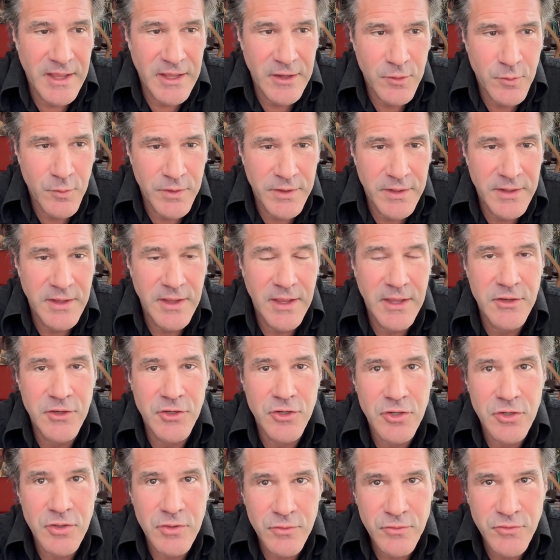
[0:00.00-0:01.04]
equity, and
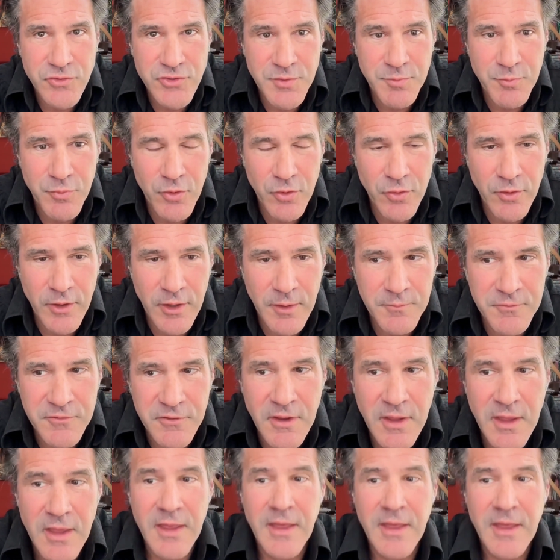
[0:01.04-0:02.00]
inclusion programs.